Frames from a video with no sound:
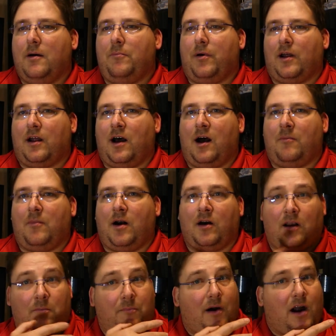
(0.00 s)
But um, I'm
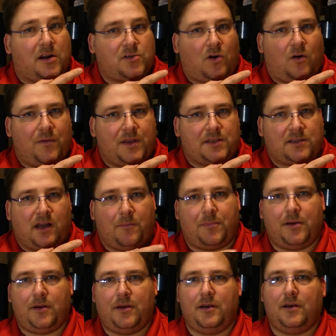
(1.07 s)
going to box all this up,
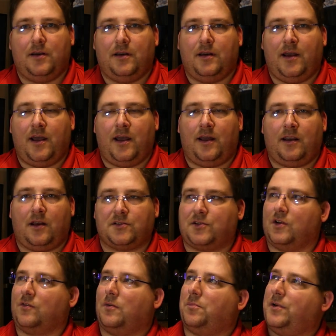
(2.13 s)
and I was
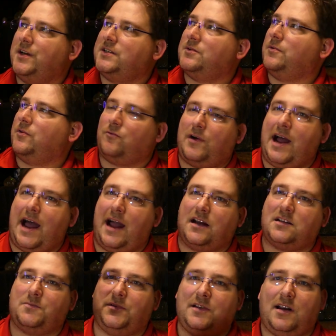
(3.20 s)
going to replace it
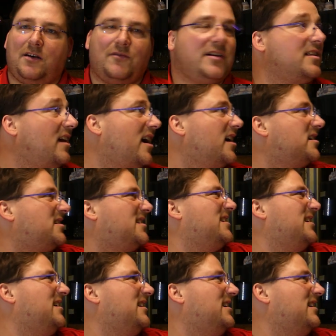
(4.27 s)
racks. But then I realized
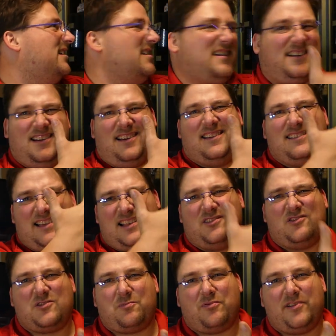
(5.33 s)
that
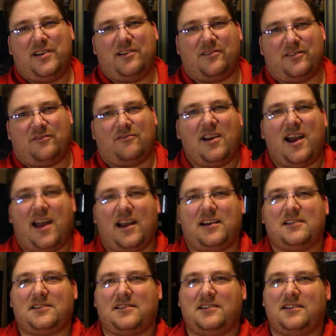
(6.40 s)
looks prettier than
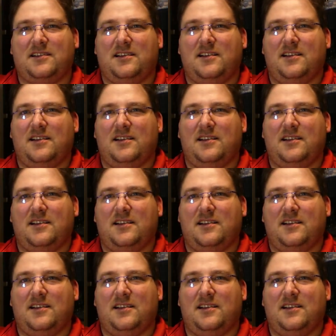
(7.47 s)
racks.